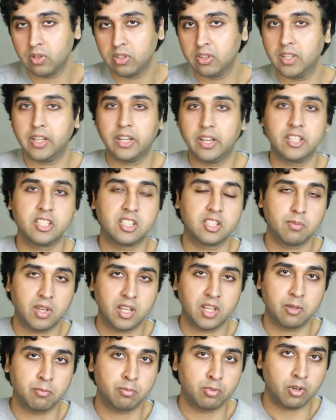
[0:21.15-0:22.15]
their
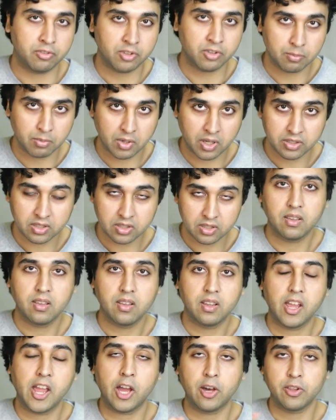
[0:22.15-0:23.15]
estimated profit margin,
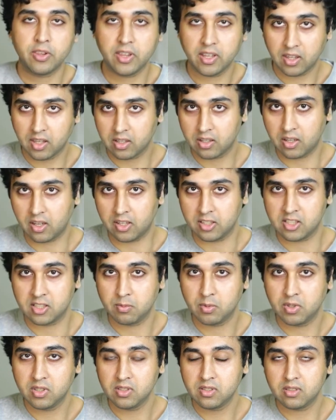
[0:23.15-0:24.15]
how they get
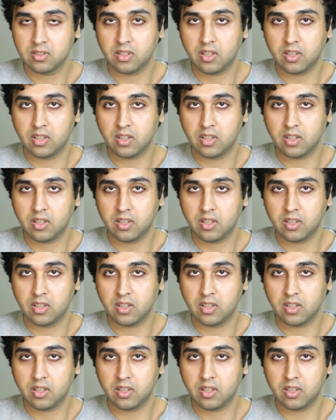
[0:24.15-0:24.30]
customers,